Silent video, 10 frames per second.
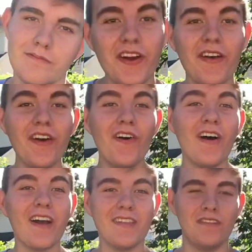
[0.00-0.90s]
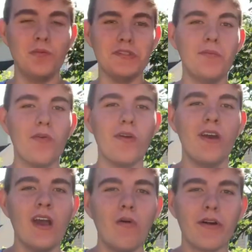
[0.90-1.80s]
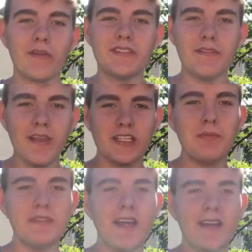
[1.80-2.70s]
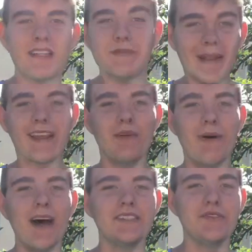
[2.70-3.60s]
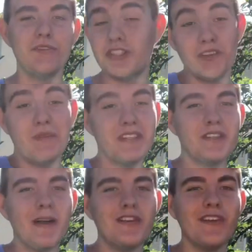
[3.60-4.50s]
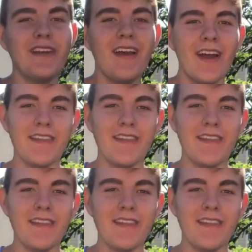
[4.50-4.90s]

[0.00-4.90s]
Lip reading: You know, in all, I love the Boosted board. Whether it's the flexible deck that's made out of composite, which gives me suspension,